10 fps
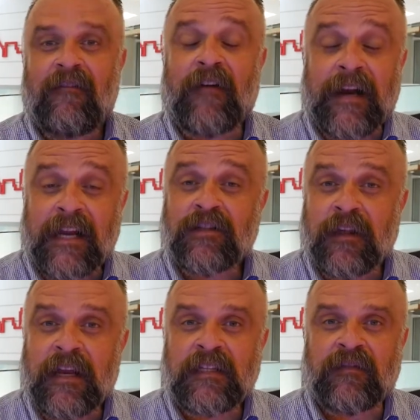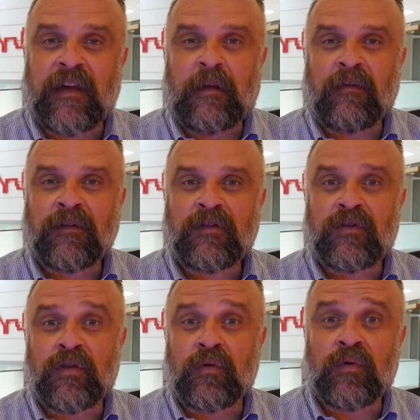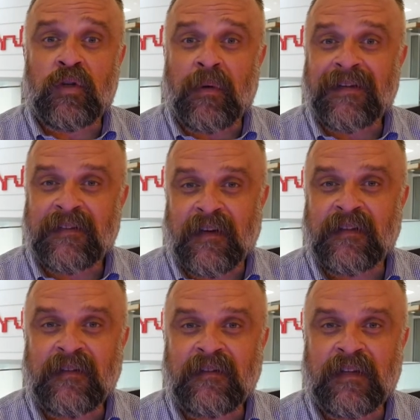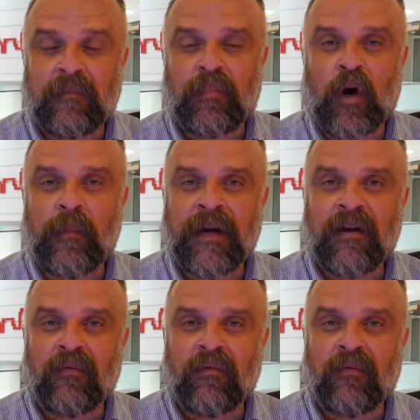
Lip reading: Financial aid is available to U.S. citizens and permanent